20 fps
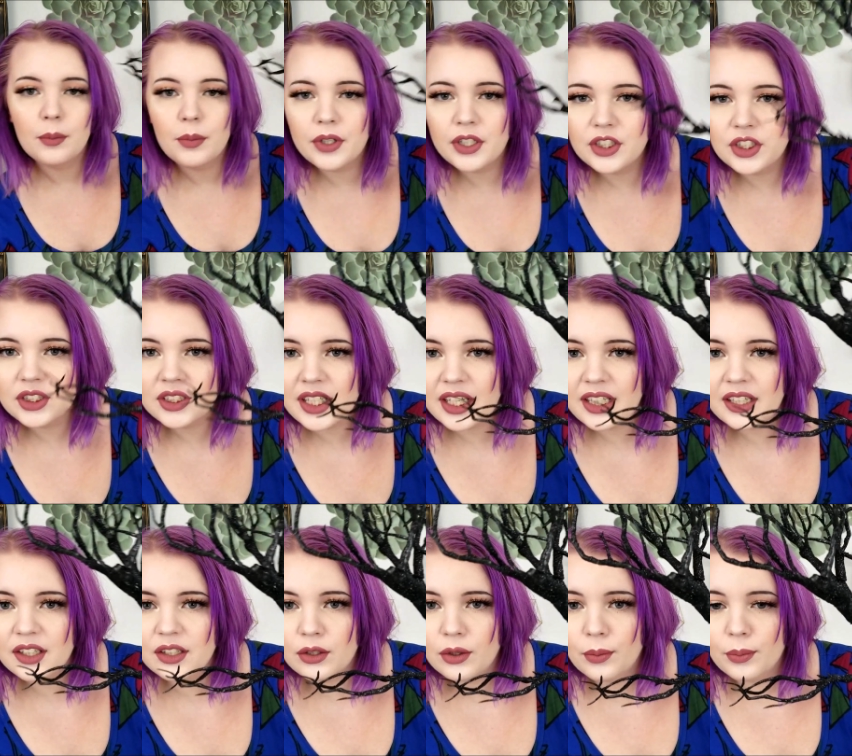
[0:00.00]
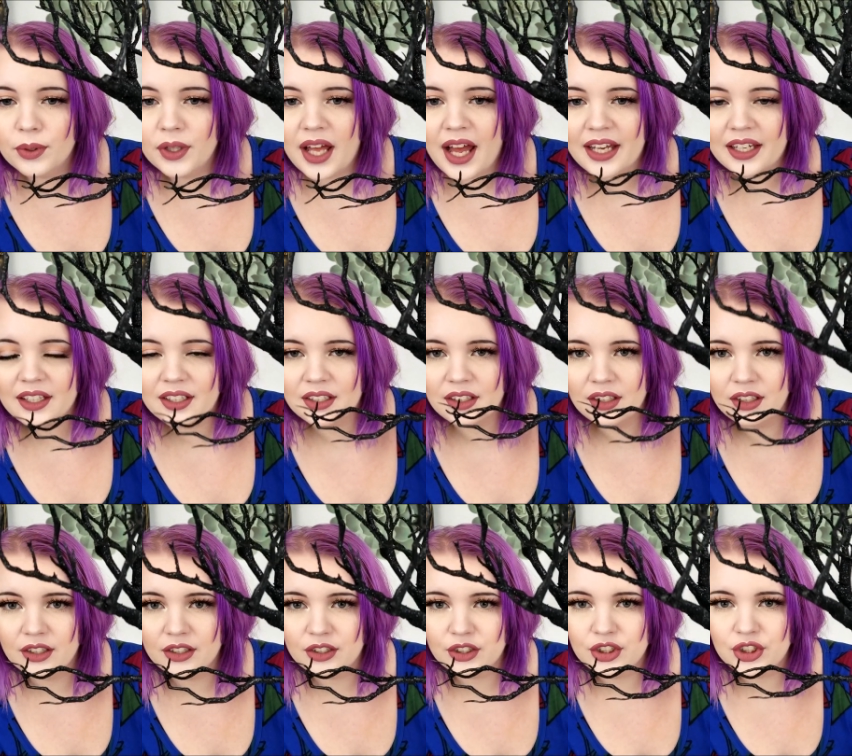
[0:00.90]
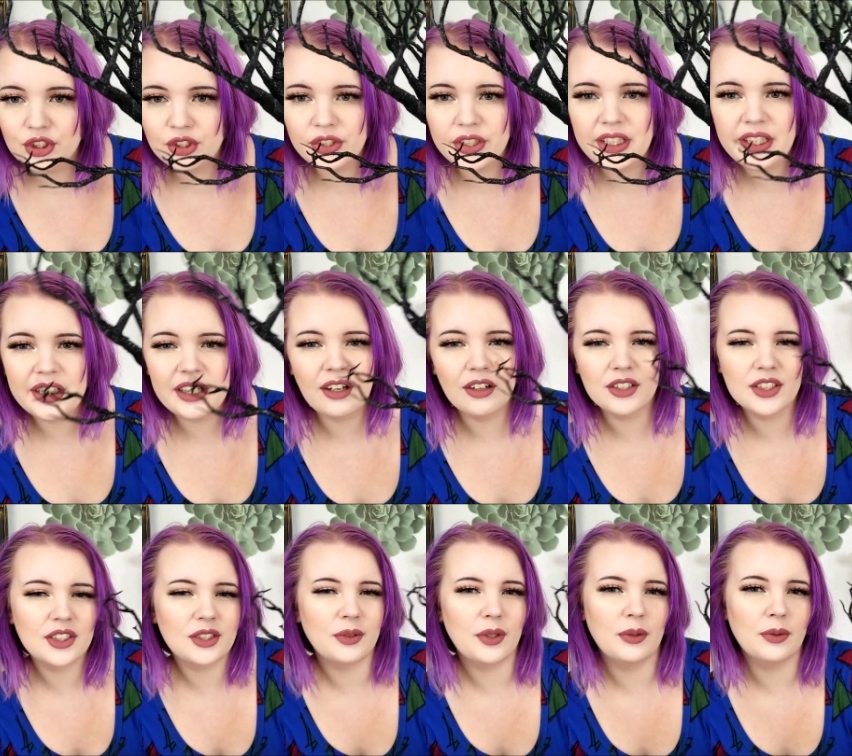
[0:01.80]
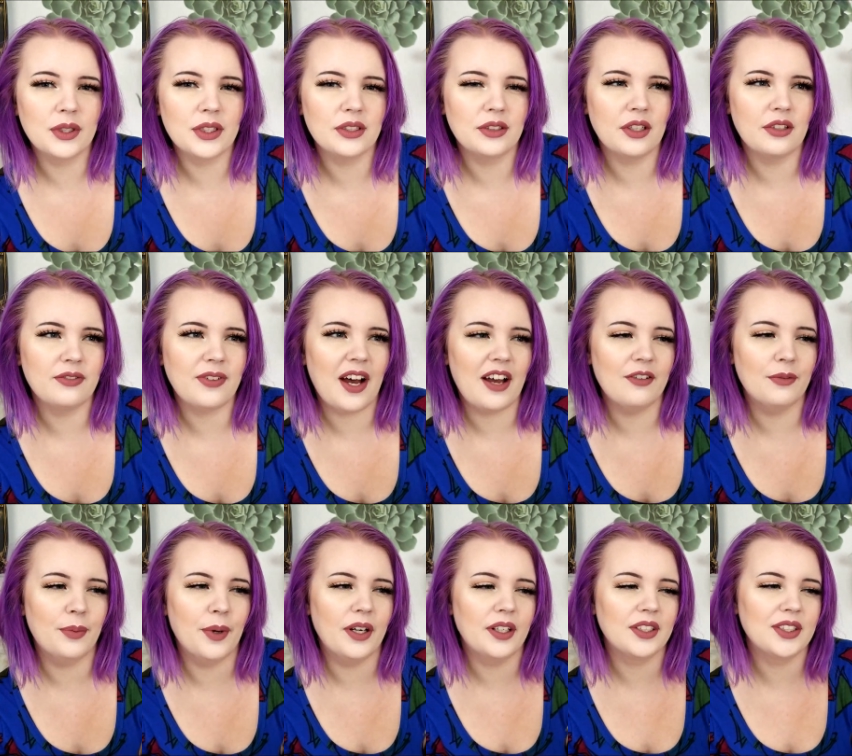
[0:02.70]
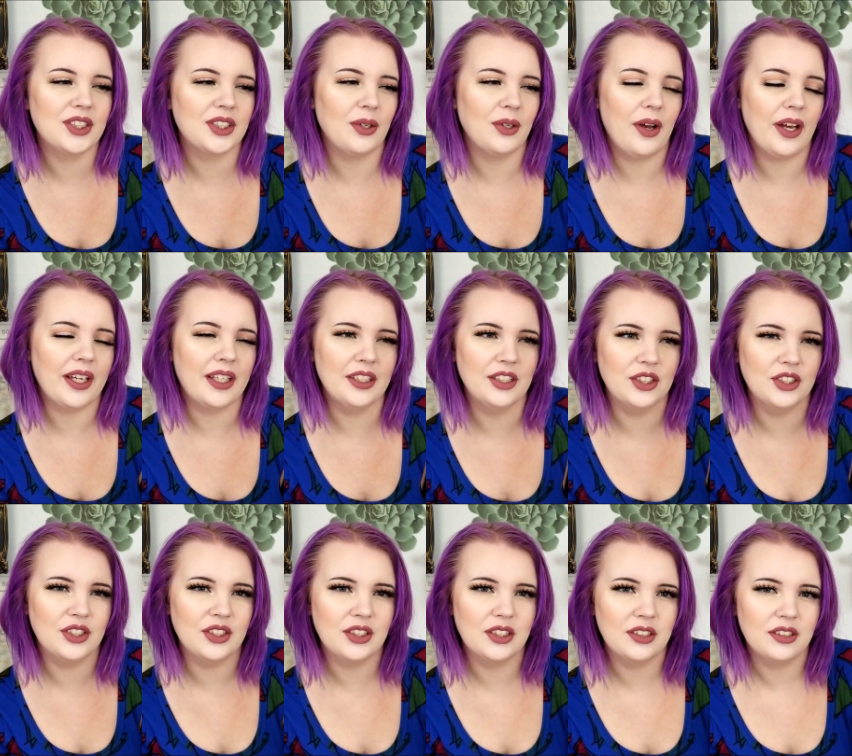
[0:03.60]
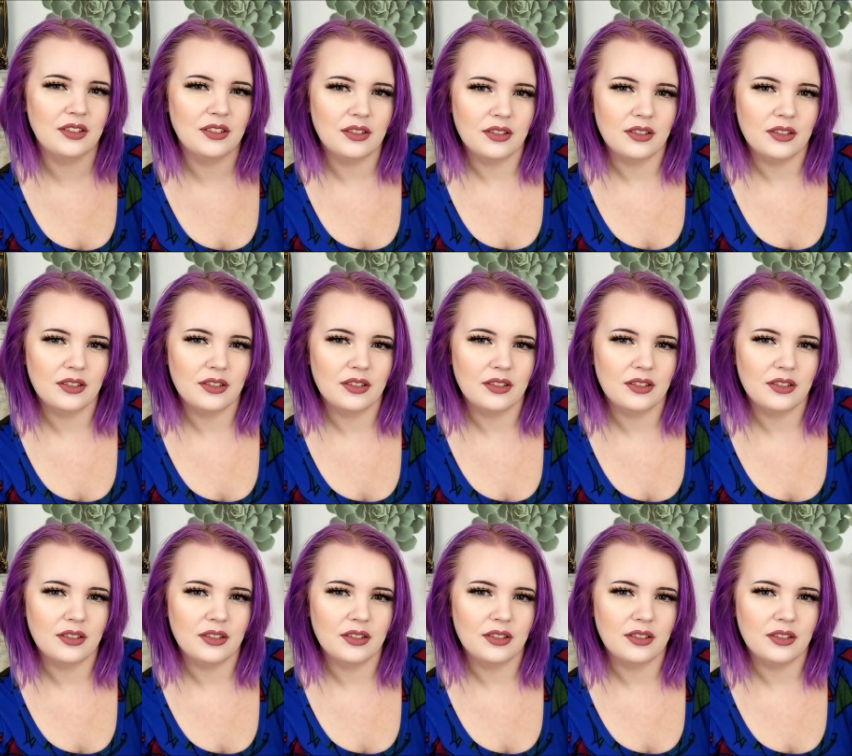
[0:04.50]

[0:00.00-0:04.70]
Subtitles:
But it's just a little black glitter tree, and also it was only $5, so I can just